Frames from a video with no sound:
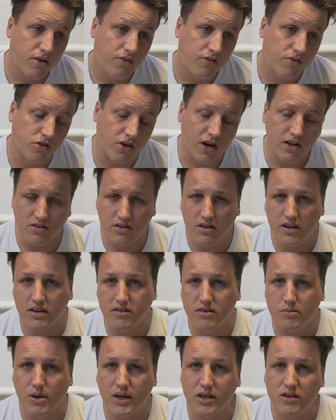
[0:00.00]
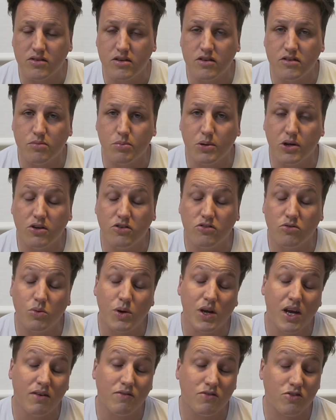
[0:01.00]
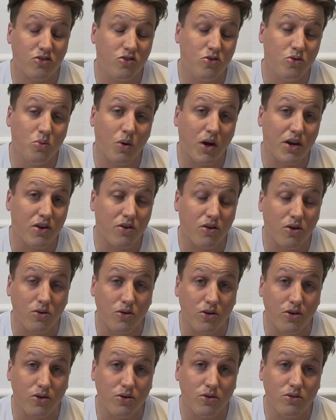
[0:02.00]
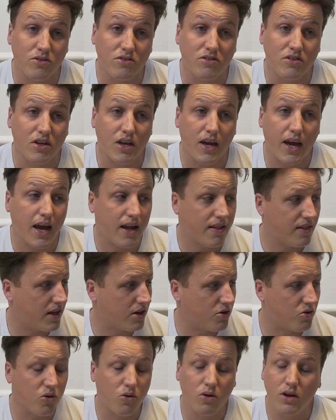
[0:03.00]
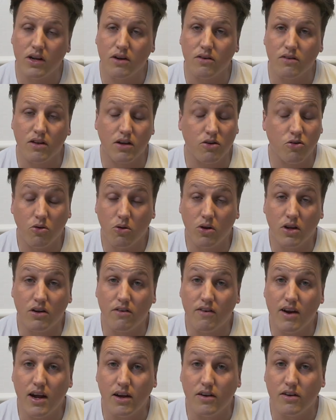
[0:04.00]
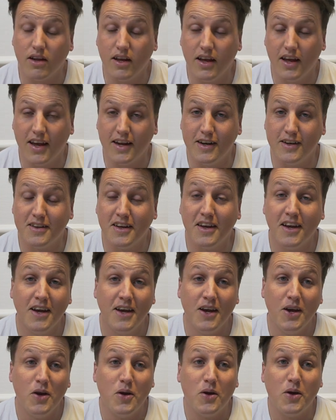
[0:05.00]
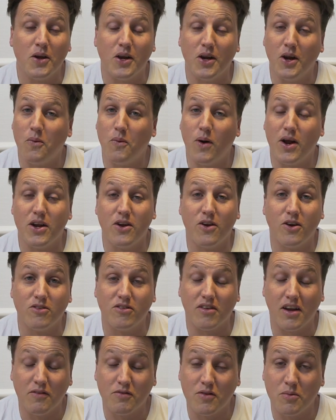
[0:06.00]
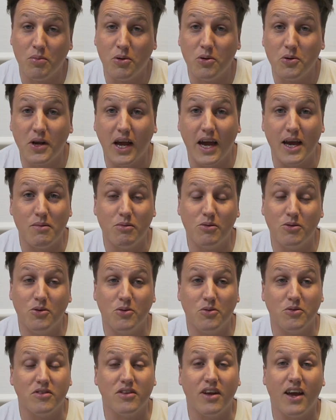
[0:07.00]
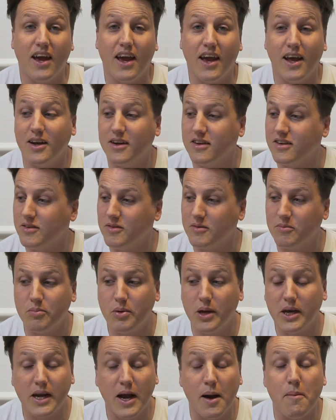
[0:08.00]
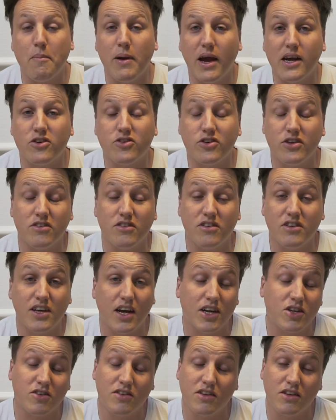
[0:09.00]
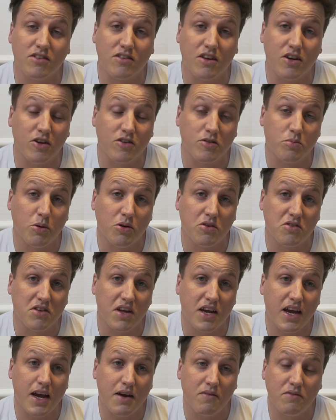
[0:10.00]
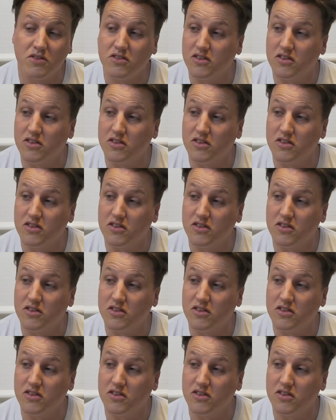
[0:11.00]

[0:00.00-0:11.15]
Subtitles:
For us, it doesn't make sense because we have 2 1-year-old girls and they're crawling around. And, you know, 1-year-olds love to pull cables and pick up batteries and touch things they're not supposed to have.